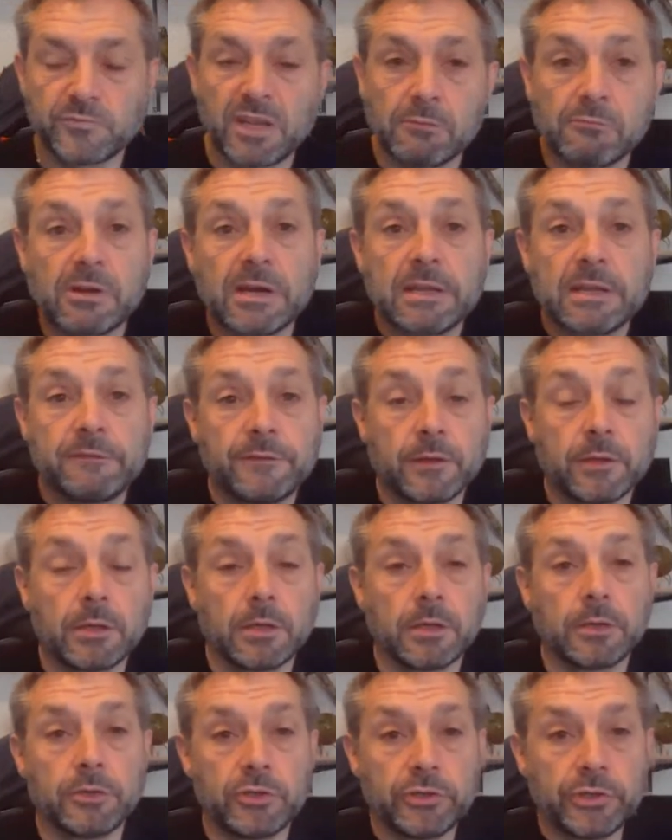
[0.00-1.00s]
ready
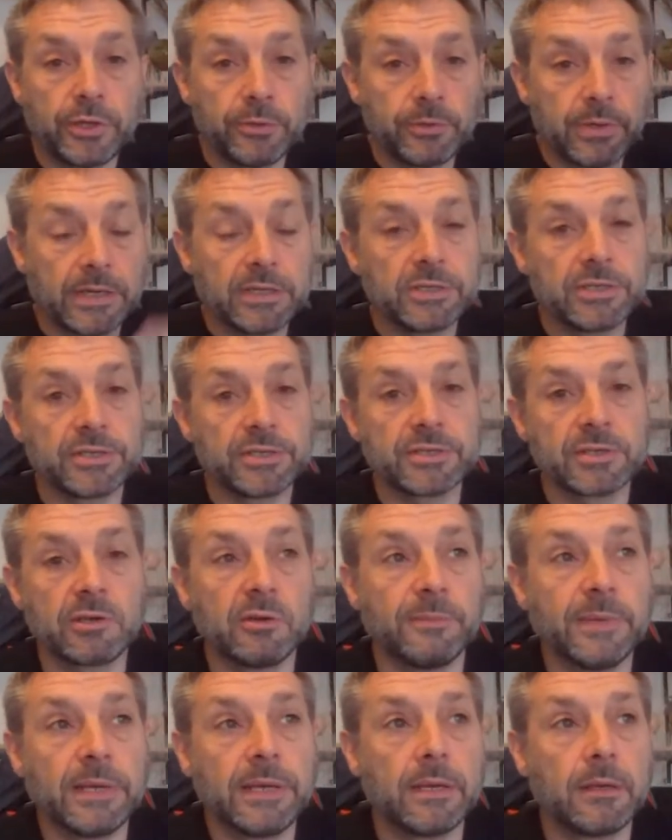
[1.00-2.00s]
for new energies to
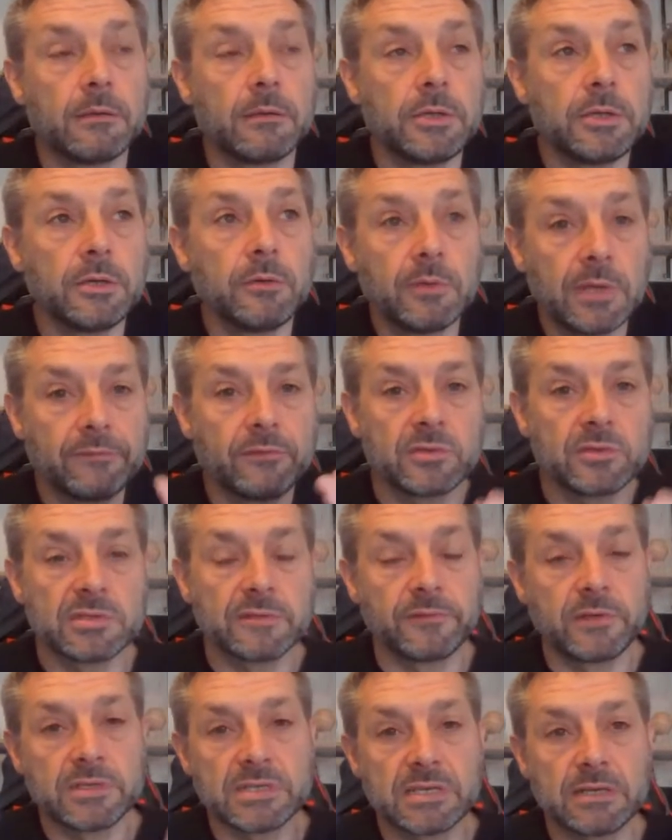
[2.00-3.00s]
come in, new levels
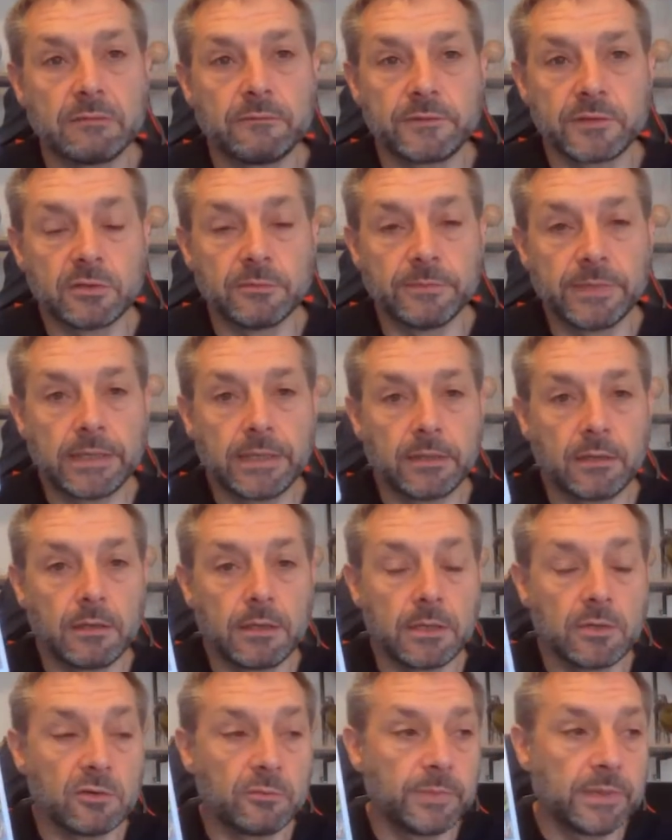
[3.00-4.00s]
of yourself to come in. And
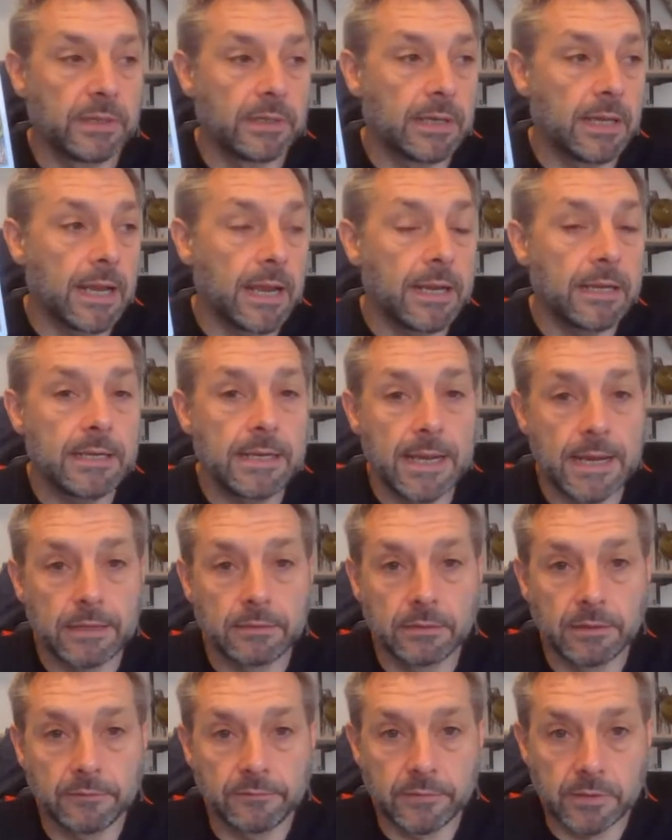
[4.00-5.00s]
it could be in any
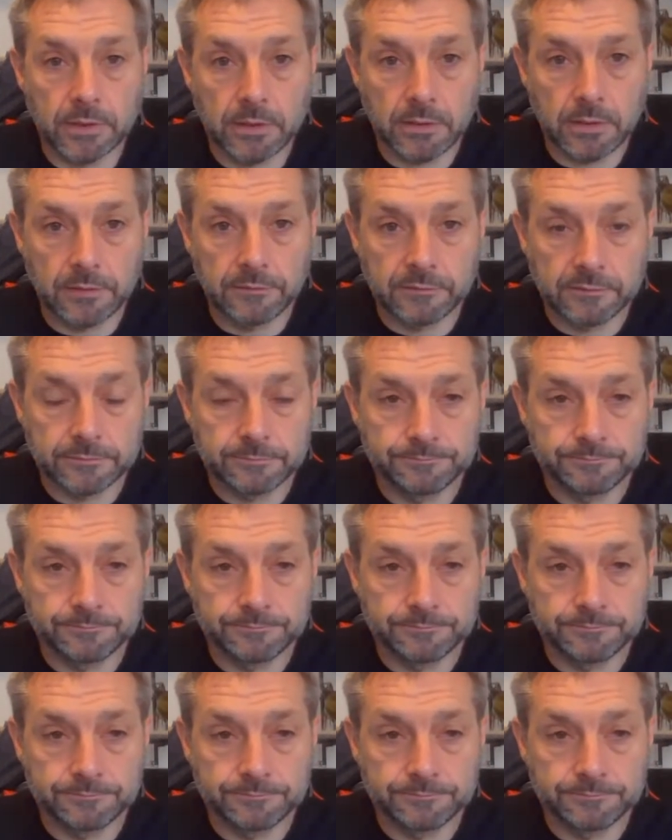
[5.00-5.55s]
area of your life.